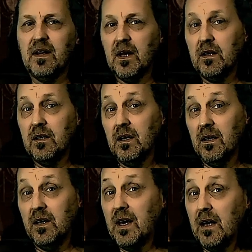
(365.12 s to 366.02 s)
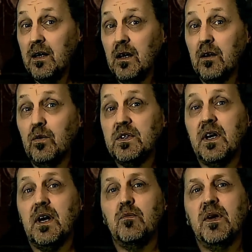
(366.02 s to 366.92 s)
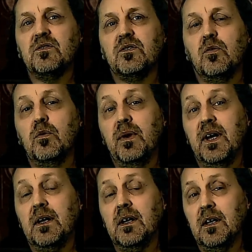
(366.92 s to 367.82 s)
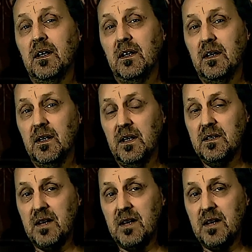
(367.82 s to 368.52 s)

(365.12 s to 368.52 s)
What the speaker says: And then again we take our metronome and play in